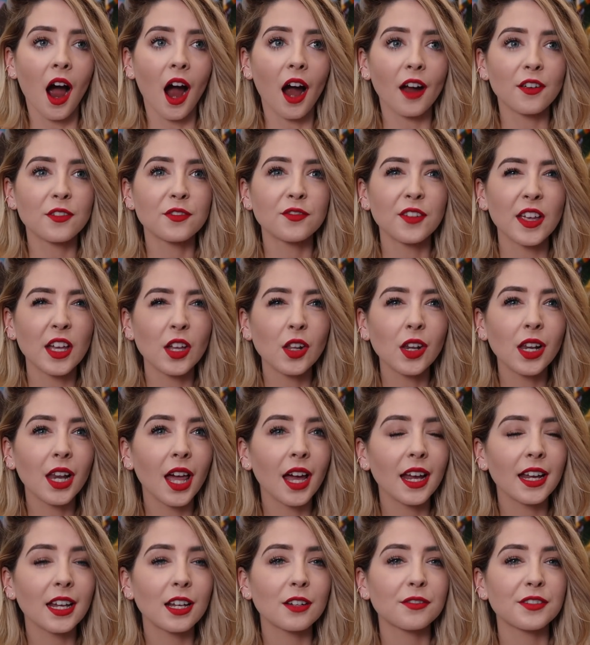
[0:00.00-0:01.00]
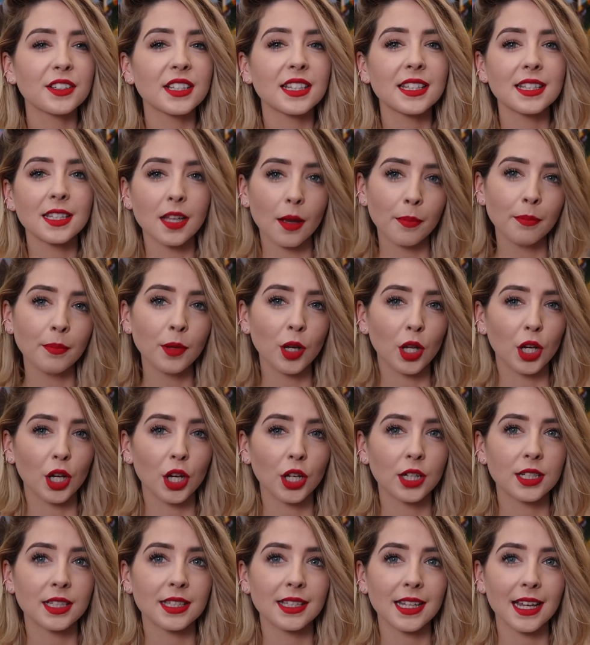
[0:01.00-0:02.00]
I feel like for some
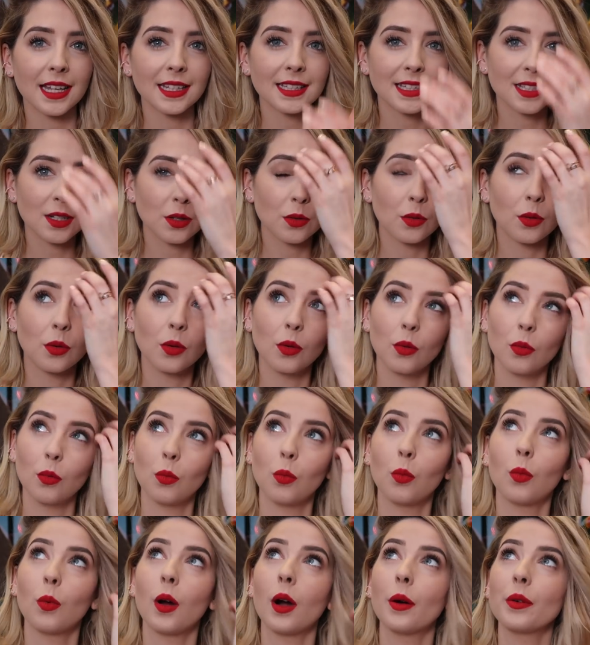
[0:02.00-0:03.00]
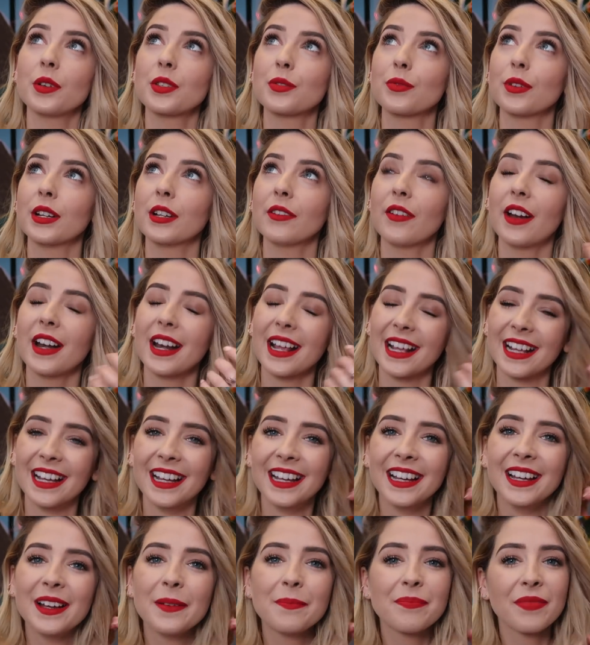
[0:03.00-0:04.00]
looks, it's, wow, it's really raining.
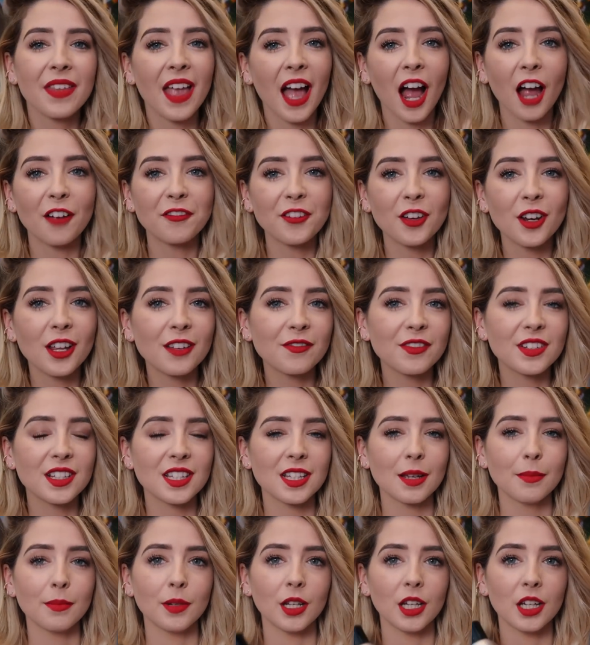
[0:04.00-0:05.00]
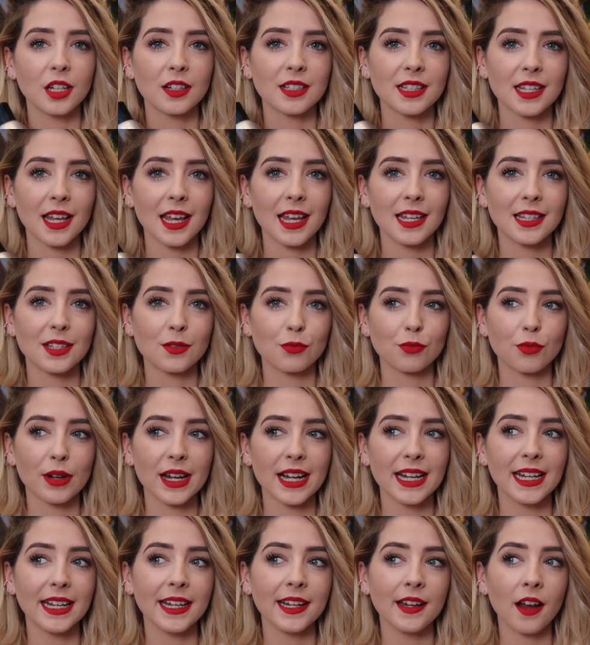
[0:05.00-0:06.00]
I feel like for some looks, it's
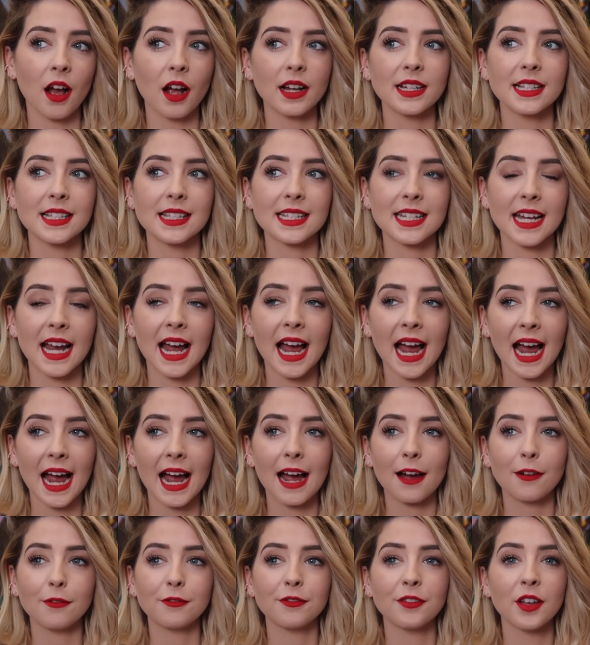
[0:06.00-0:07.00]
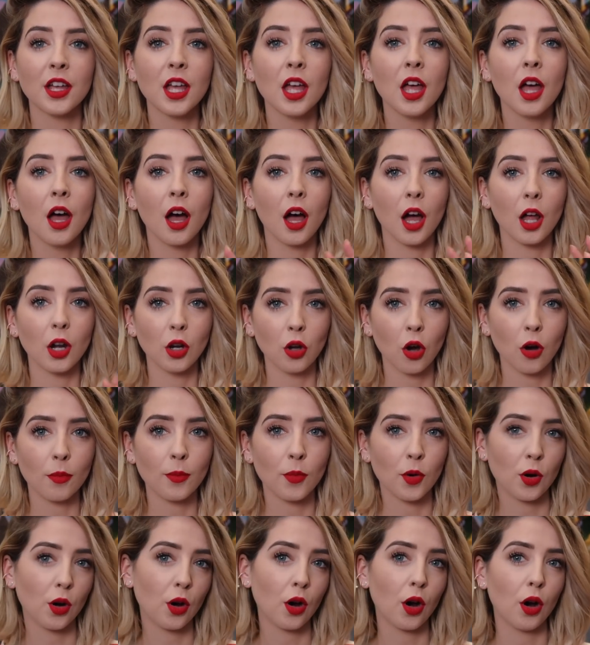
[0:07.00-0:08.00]
really nice to have a lot
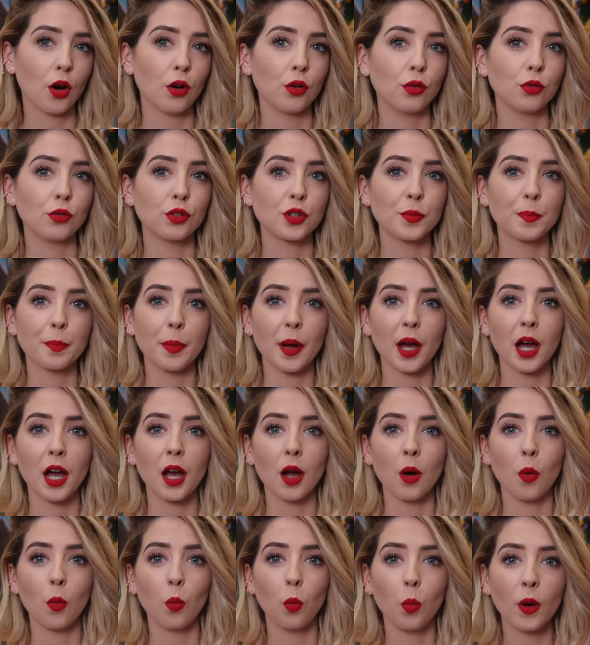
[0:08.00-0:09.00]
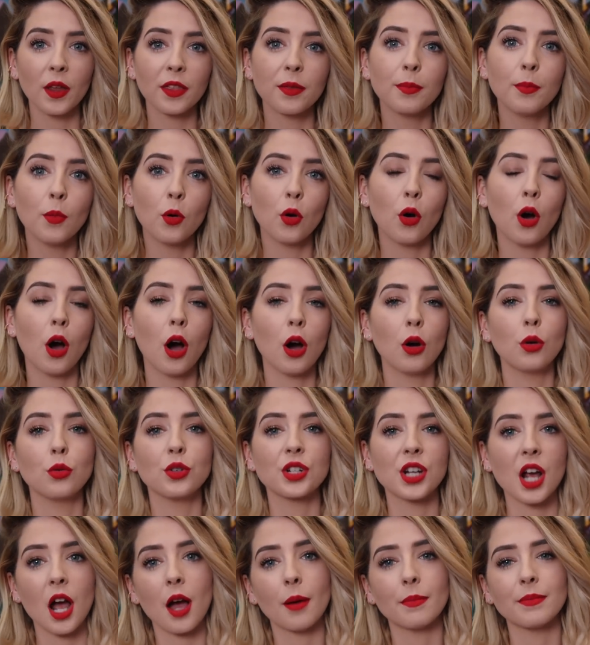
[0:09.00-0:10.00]
more hold, but with more
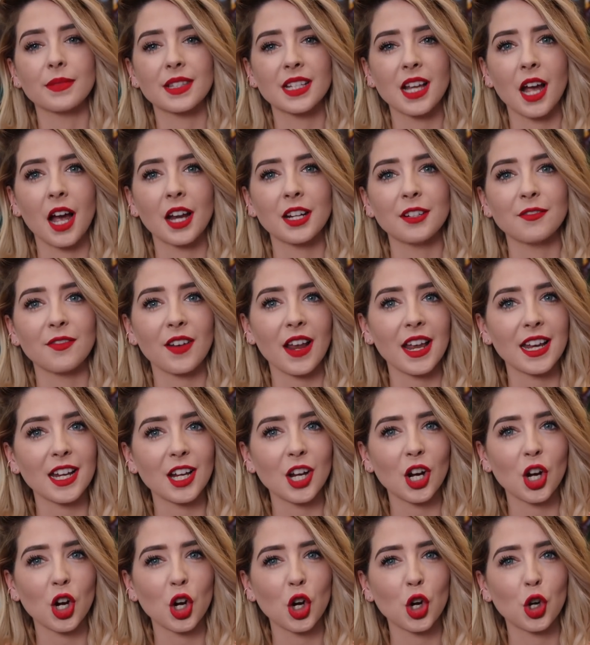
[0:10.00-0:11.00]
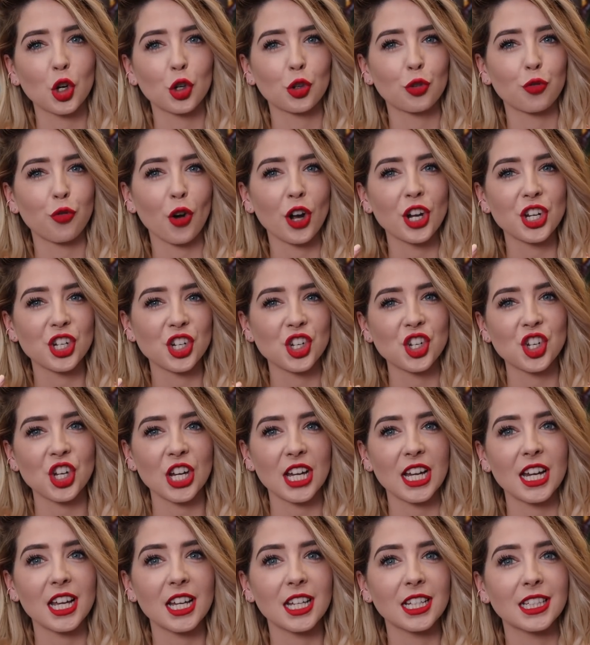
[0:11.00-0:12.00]
hold comes kind of like
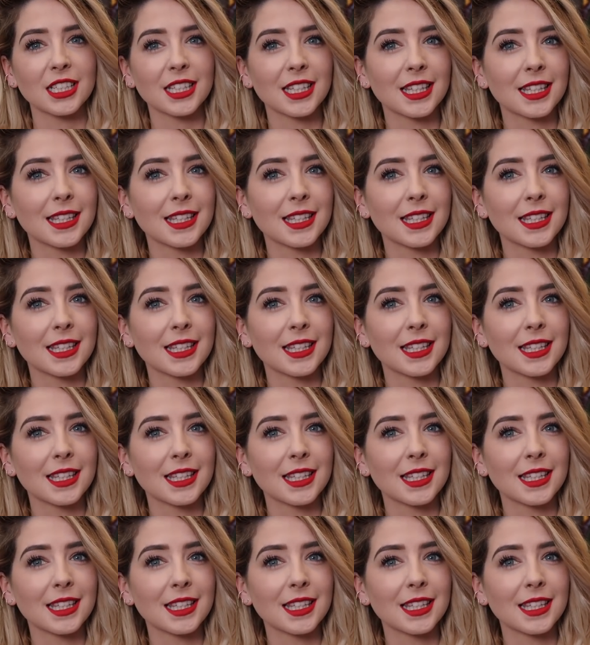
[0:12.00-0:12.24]
crunchiness.